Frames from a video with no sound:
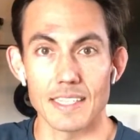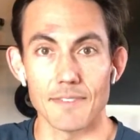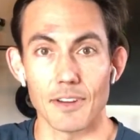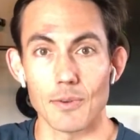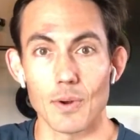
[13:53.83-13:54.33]
If
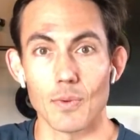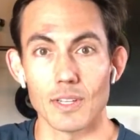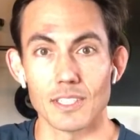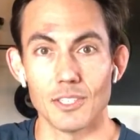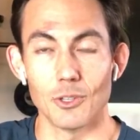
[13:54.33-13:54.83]
anyone
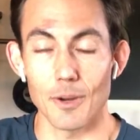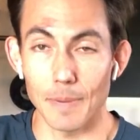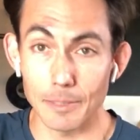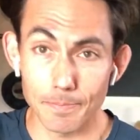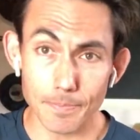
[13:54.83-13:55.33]
wants to join
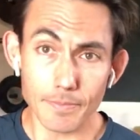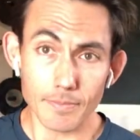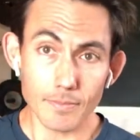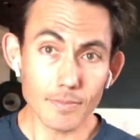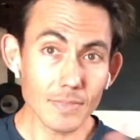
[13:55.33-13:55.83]
me.
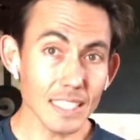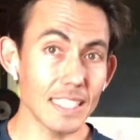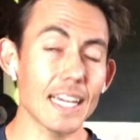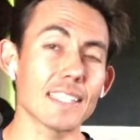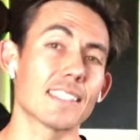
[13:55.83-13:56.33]

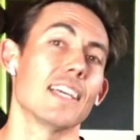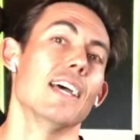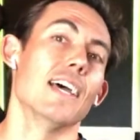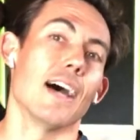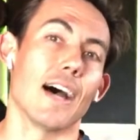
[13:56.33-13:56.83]
Yes.
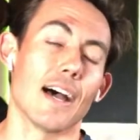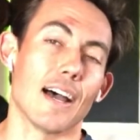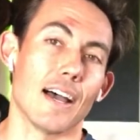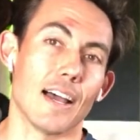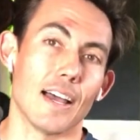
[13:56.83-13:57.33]

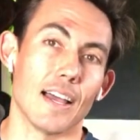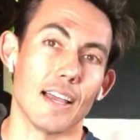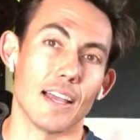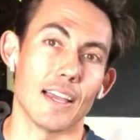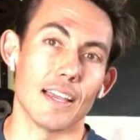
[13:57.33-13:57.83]
Yeah,
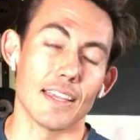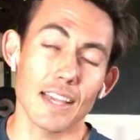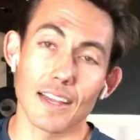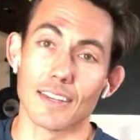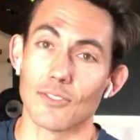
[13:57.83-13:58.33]

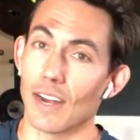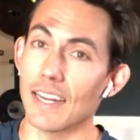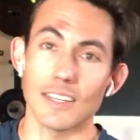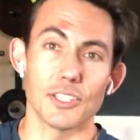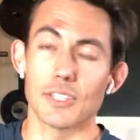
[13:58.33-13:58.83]

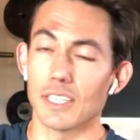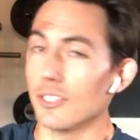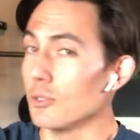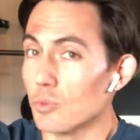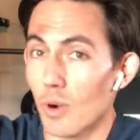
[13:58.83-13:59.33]
right. You could
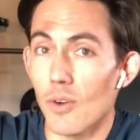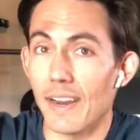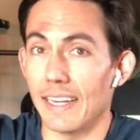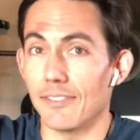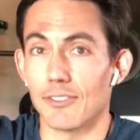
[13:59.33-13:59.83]
use
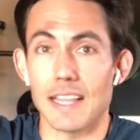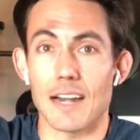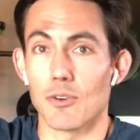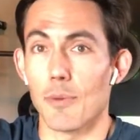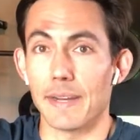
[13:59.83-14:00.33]
rowing for that
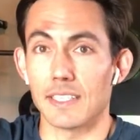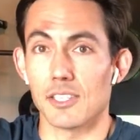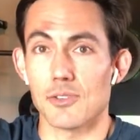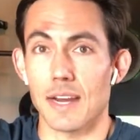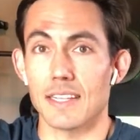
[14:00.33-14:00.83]
aerobic
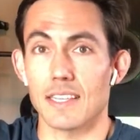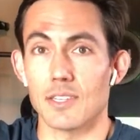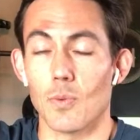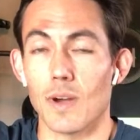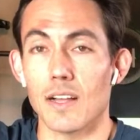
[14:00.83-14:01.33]
distress
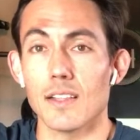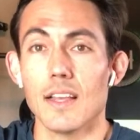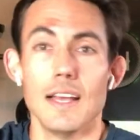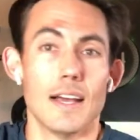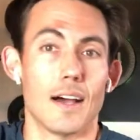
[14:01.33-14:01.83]
well.
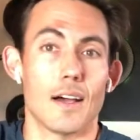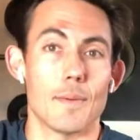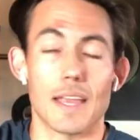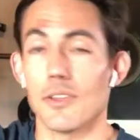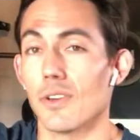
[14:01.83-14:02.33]
And
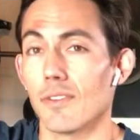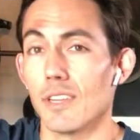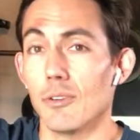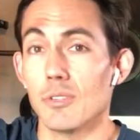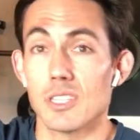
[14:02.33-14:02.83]
you could
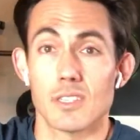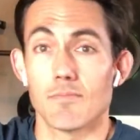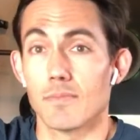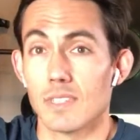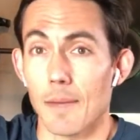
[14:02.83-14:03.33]
use
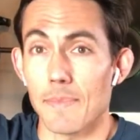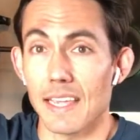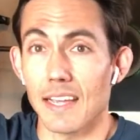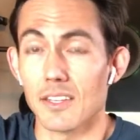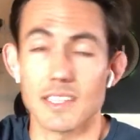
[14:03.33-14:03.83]

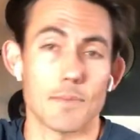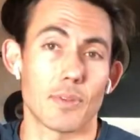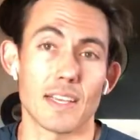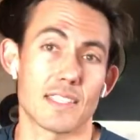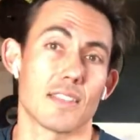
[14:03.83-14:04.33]
something else in
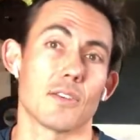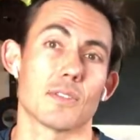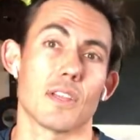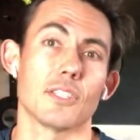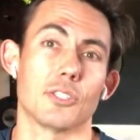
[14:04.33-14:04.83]
place of those
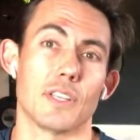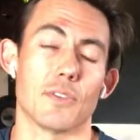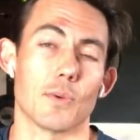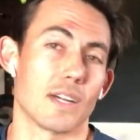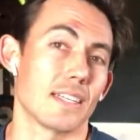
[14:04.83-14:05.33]
lunges if
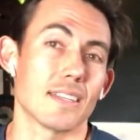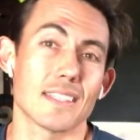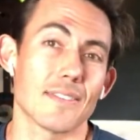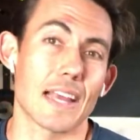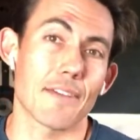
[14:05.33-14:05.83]
you wanted. It doesn't
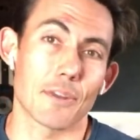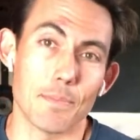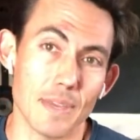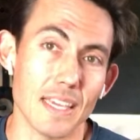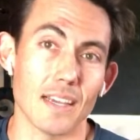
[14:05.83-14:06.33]
even have to
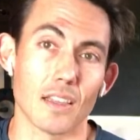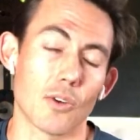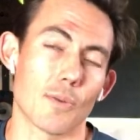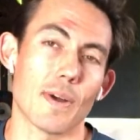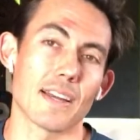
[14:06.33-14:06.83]
be a
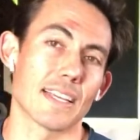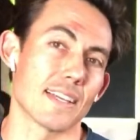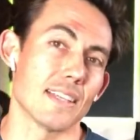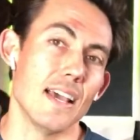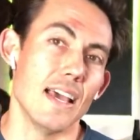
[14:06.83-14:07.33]
lower body,
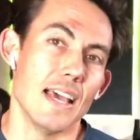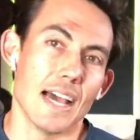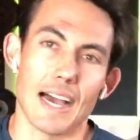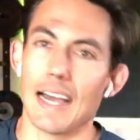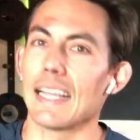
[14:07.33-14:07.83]
guys.
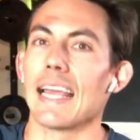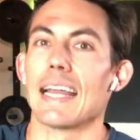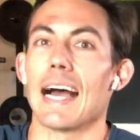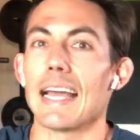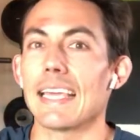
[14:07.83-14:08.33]
Again,
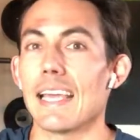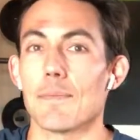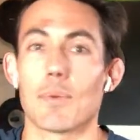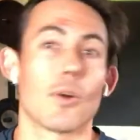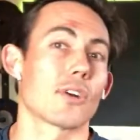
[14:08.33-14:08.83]
I
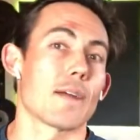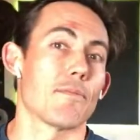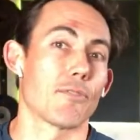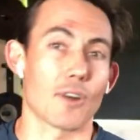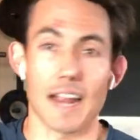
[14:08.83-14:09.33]
can't program
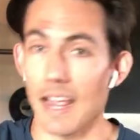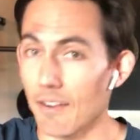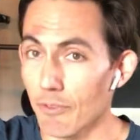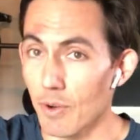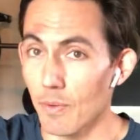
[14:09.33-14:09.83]
for
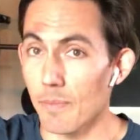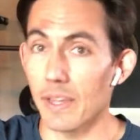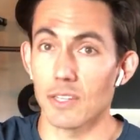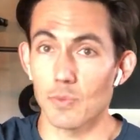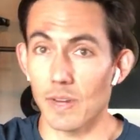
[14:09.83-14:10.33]
everyone
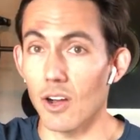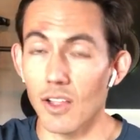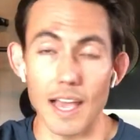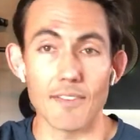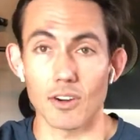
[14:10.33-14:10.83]
because we all
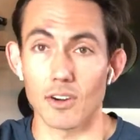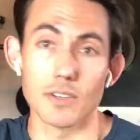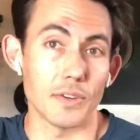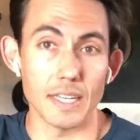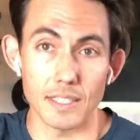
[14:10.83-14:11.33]
have our own
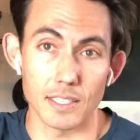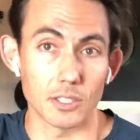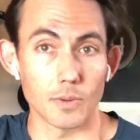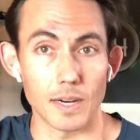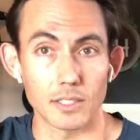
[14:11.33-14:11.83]
unique
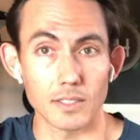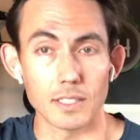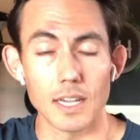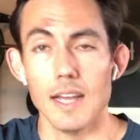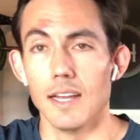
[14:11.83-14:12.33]
situations.